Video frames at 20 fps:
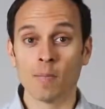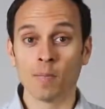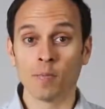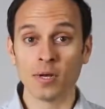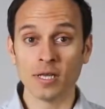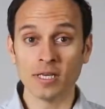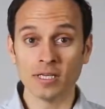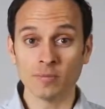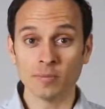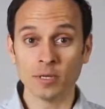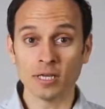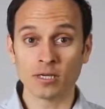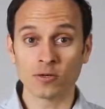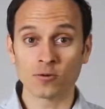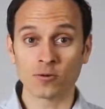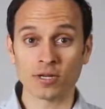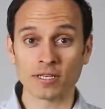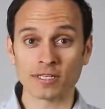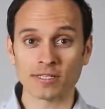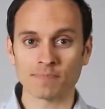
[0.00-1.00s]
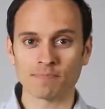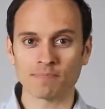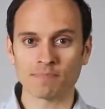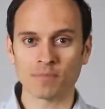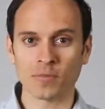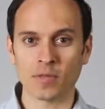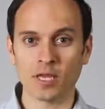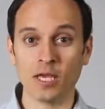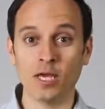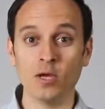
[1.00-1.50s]
Please meet Chris.
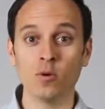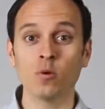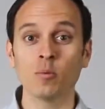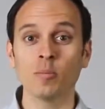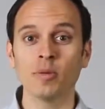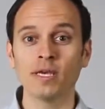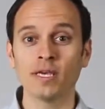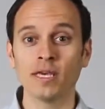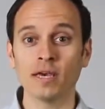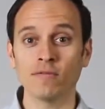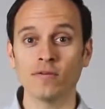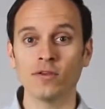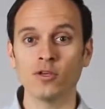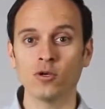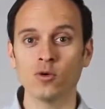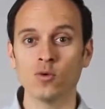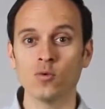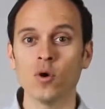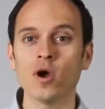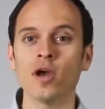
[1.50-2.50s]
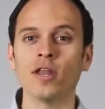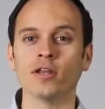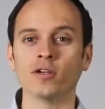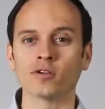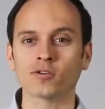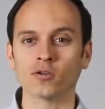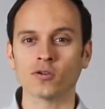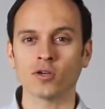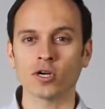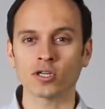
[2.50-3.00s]
He will be giving you an
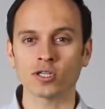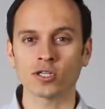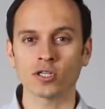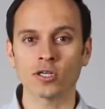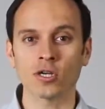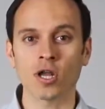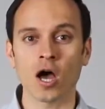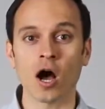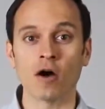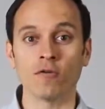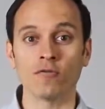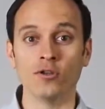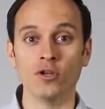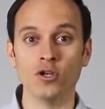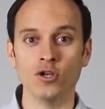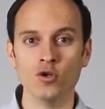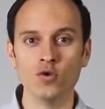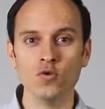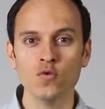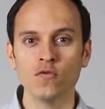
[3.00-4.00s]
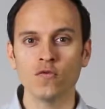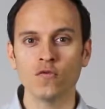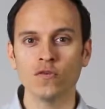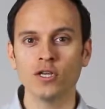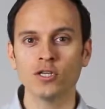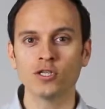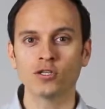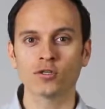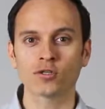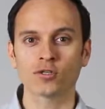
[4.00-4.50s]
introduction of the new
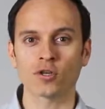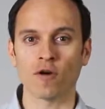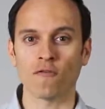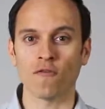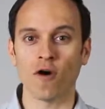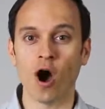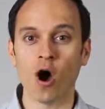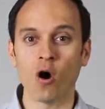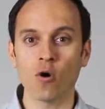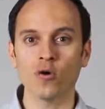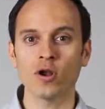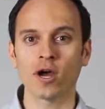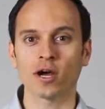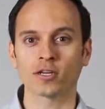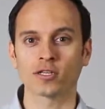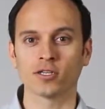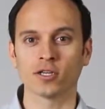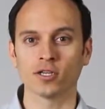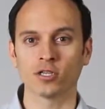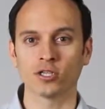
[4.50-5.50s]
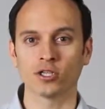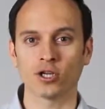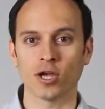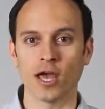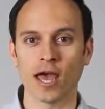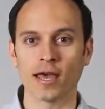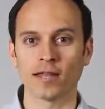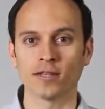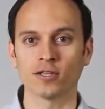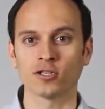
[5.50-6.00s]
features of AUDAC Touch
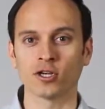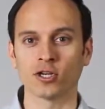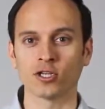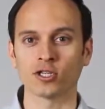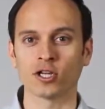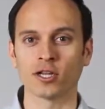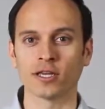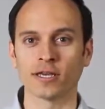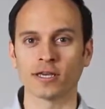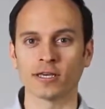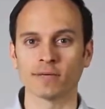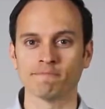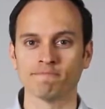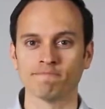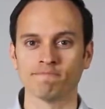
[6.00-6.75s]
and TouchLink.